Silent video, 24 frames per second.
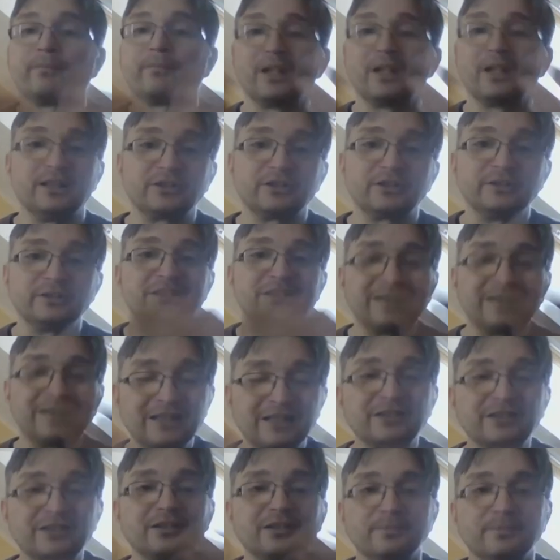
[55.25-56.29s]
So
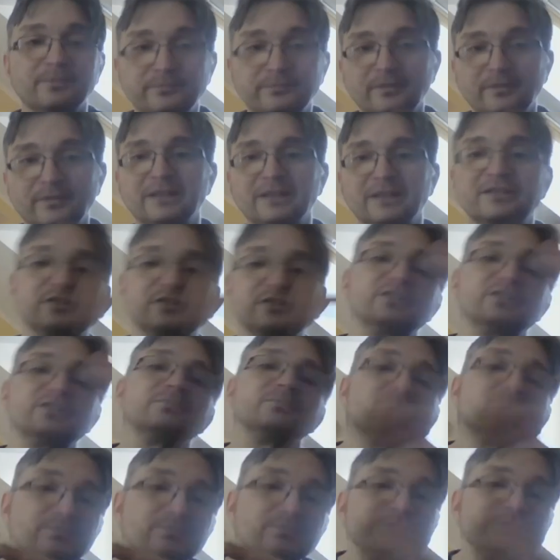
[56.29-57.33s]
it's
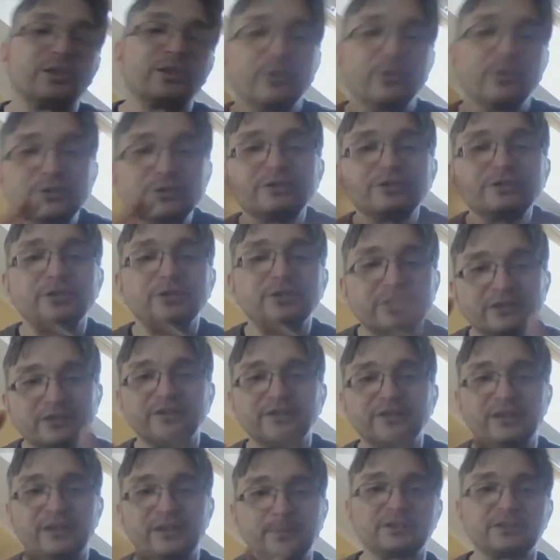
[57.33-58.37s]
close to a surface
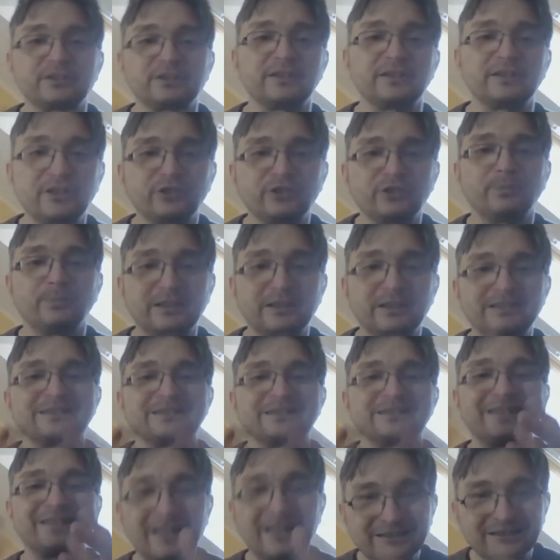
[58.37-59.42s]
representation, but it's
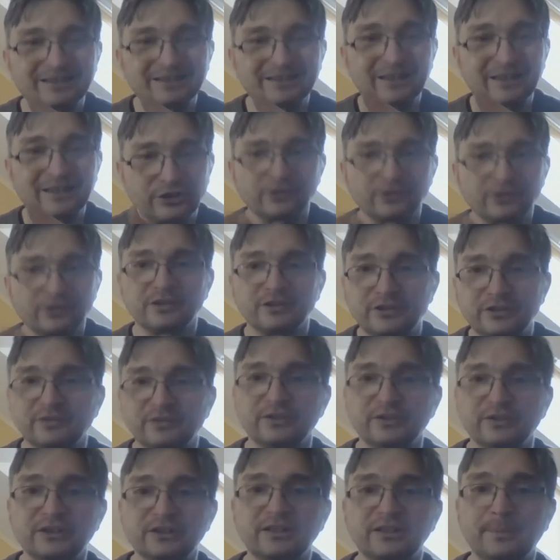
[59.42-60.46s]
not an actual surface
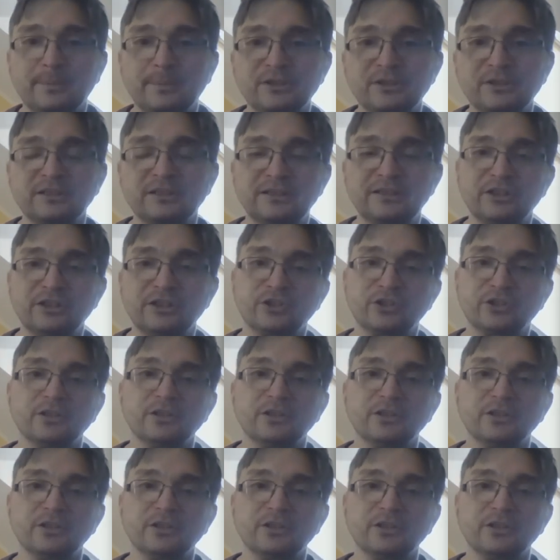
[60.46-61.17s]
representation.